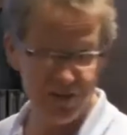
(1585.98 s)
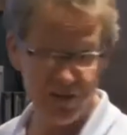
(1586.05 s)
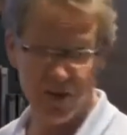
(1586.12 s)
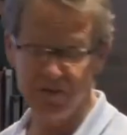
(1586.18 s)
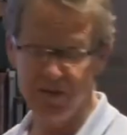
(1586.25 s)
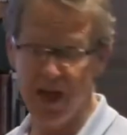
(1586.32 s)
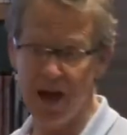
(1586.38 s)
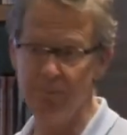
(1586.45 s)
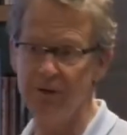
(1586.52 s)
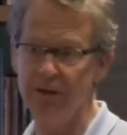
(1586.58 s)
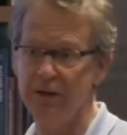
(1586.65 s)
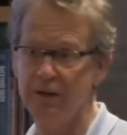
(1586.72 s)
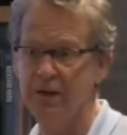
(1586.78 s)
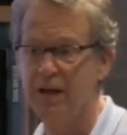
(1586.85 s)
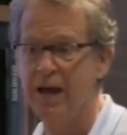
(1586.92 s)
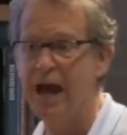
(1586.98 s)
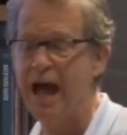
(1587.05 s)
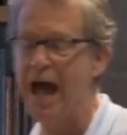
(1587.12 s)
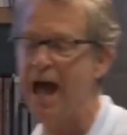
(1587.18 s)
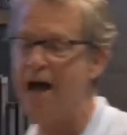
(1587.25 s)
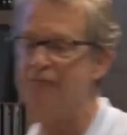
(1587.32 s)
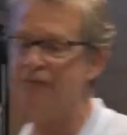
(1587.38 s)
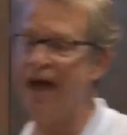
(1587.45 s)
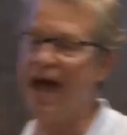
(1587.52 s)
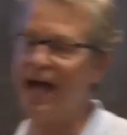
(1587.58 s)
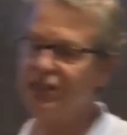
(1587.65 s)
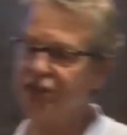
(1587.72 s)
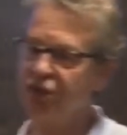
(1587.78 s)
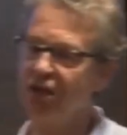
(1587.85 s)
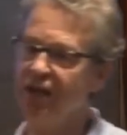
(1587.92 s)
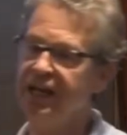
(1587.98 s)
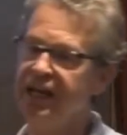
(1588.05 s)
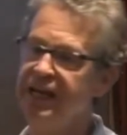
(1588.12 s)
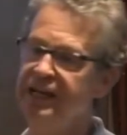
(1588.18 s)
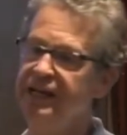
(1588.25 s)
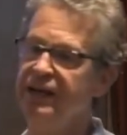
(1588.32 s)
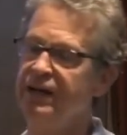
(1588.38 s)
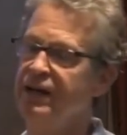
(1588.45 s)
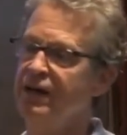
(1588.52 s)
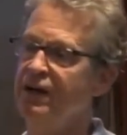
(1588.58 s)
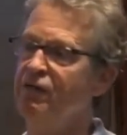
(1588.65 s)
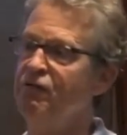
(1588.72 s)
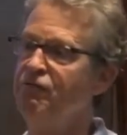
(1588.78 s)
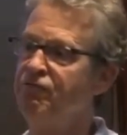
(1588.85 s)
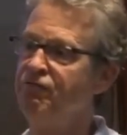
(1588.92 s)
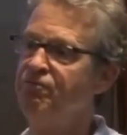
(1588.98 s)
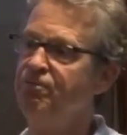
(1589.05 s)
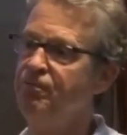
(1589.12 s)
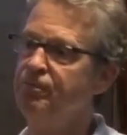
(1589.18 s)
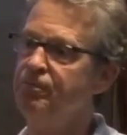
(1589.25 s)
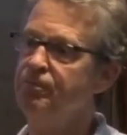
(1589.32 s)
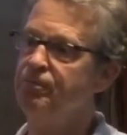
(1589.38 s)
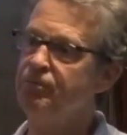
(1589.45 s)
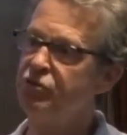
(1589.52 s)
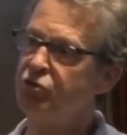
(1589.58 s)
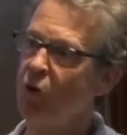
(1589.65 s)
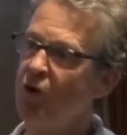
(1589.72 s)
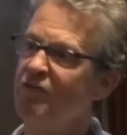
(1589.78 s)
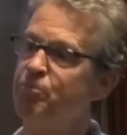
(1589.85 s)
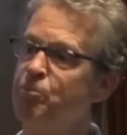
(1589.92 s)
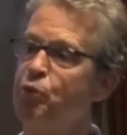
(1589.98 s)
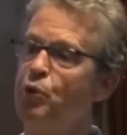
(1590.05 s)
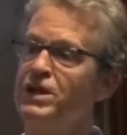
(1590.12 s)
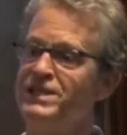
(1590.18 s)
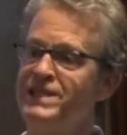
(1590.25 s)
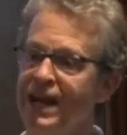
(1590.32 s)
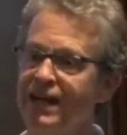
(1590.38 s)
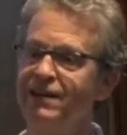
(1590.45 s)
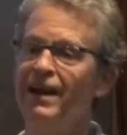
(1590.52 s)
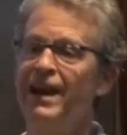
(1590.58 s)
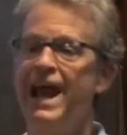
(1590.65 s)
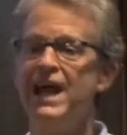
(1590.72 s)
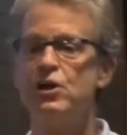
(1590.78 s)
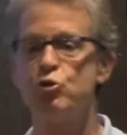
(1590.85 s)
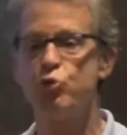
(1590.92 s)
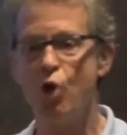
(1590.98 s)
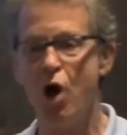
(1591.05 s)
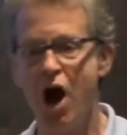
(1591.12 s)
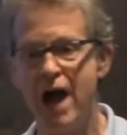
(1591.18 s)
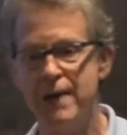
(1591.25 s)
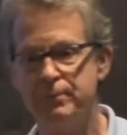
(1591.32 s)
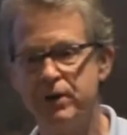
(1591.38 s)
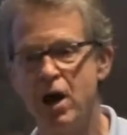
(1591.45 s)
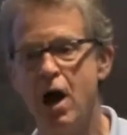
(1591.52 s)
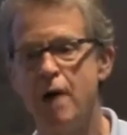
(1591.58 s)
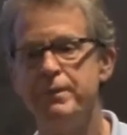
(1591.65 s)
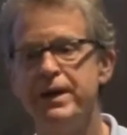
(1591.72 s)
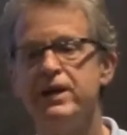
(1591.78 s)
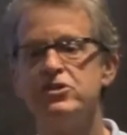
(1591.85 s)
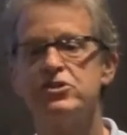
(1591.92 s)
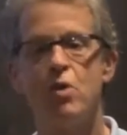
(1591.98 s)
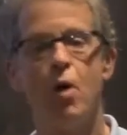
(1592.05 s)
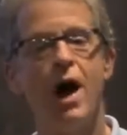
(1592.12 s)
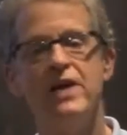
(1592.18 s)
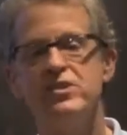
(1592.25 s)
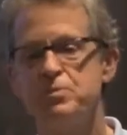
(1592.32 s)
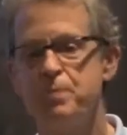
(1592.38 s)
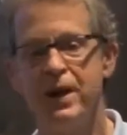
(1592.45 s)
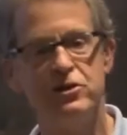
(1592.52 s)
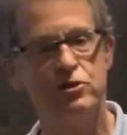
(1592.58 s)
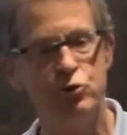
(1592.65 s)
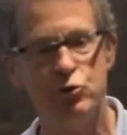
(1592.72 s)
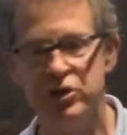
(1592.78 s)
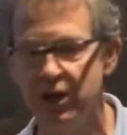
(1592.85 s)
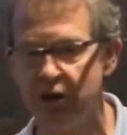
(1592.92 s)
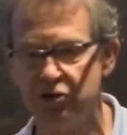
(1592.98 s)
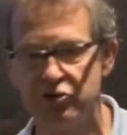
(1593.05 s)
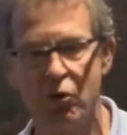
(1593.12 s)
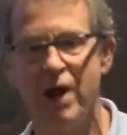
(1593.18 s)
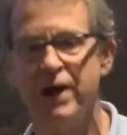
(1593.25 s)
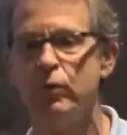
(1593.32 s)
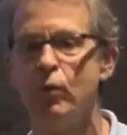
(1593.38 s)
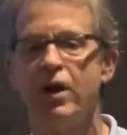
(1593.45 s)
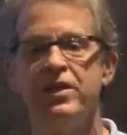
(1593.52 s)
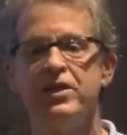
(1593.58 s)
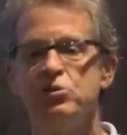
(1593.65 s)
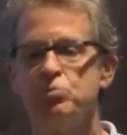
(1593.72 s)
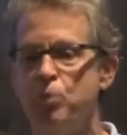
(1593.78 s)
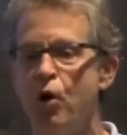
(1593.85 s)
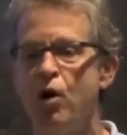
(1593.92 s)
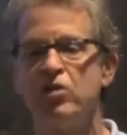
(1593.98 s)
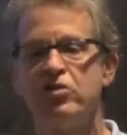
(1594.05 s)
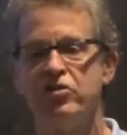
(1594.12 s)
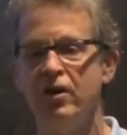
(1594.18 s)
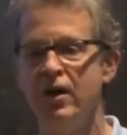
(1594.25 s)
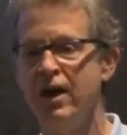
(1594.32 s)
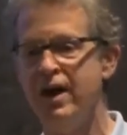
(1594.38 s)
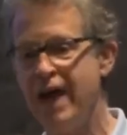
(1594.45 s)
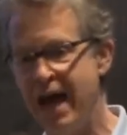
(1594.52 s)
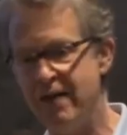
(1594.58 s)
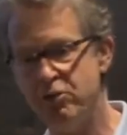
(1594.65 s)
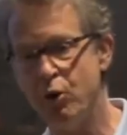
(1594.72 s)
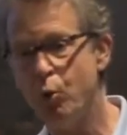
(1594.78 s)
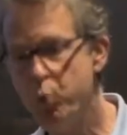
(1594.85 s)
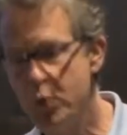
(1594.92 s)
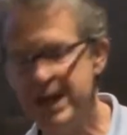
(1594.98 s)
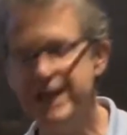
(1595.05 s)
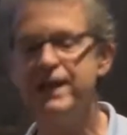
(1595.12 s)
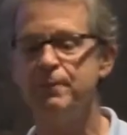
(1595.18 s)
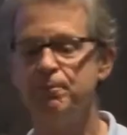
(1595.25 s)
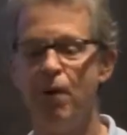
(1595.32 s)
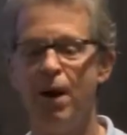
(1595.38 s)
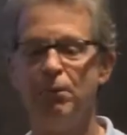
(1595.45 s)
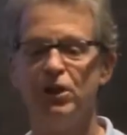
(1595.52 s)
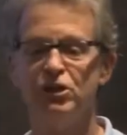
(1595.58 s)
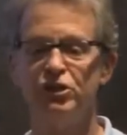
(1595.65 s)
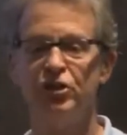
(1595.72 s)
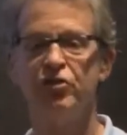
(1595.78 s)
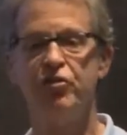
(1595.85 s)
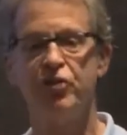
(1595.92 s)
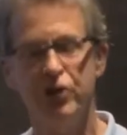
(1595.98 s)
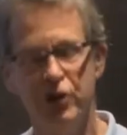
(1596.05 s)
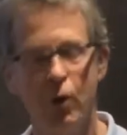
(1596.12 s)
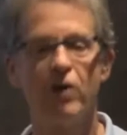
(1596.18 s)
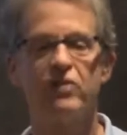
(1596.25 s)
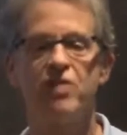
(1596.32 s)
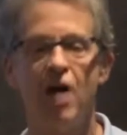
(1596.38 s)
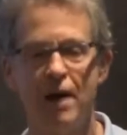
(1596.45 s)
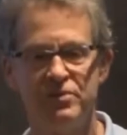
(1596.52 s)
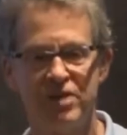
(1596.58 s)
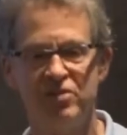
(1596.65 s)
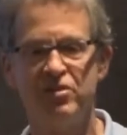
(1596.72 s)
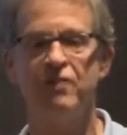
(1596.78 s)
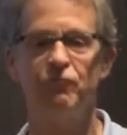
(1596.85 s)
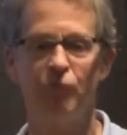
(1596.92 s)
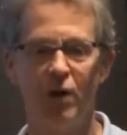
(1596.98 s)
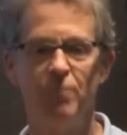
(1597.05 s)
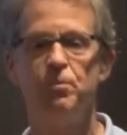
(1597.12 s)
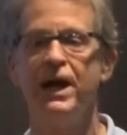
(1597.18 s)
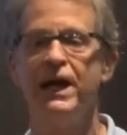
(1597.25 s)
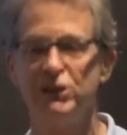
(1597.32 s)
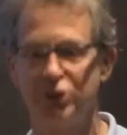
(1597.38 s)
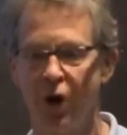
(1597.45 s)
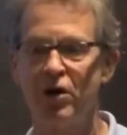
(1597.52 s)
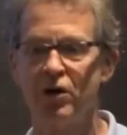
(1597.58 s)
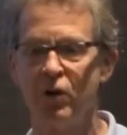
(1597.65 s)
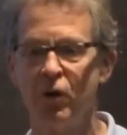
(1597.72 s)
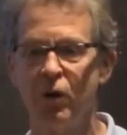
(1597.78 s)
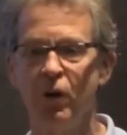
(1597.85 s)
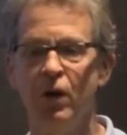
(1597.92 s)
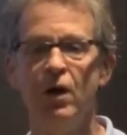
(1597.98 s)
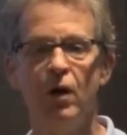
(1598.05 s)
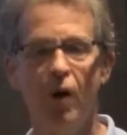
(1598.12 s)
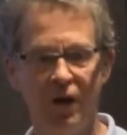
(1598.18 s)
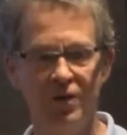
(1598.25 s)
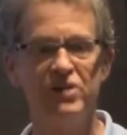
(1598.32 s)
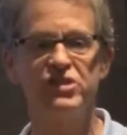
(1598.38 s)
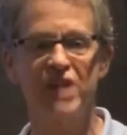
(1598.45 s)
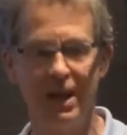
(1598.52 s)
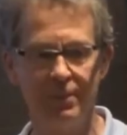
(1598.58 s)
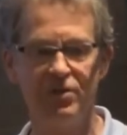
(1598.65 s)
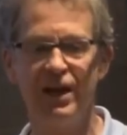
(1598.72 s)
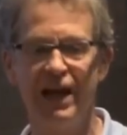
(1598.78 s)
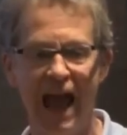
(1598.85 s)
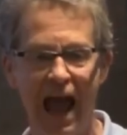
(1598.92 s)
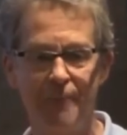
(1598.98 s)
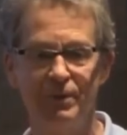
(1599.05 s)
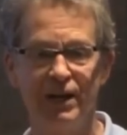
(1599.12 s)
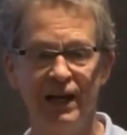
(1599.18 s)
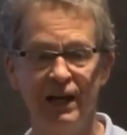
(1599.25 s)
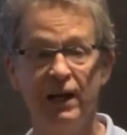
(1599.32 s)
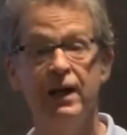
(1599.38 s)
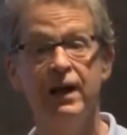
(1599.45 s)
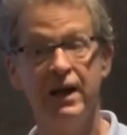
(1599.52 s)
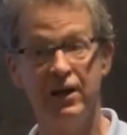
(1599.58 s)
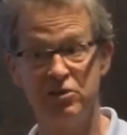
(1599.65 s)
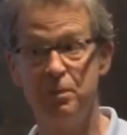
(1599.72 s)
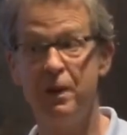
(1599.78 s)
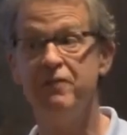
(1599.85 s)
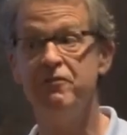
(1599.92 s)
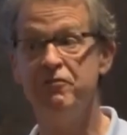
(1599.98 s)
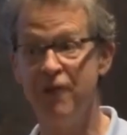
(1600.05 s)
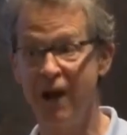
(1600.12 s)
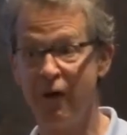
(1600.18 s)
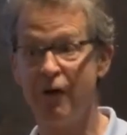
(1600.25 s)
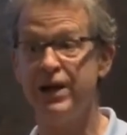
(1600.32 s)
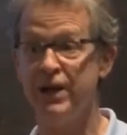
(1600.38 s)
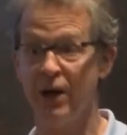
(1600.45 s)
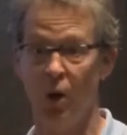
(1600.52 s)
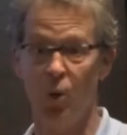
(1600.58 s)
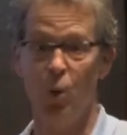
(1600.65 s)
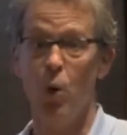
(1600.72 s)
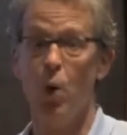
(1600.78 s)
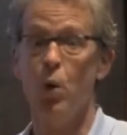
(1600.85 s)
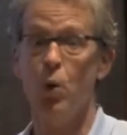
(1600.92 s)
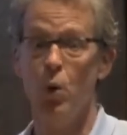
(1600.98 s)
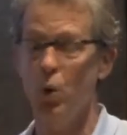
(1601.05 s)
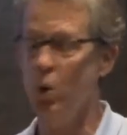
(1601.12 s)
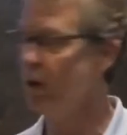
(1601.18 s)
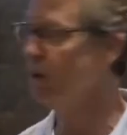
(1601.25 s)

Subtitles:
of them have actually sort of predicted a crime coming. So I spend 2 years writing one of these books, and the week it publishes, the New York Times has a front page article on the same thing happening. It's been very, you know, woo.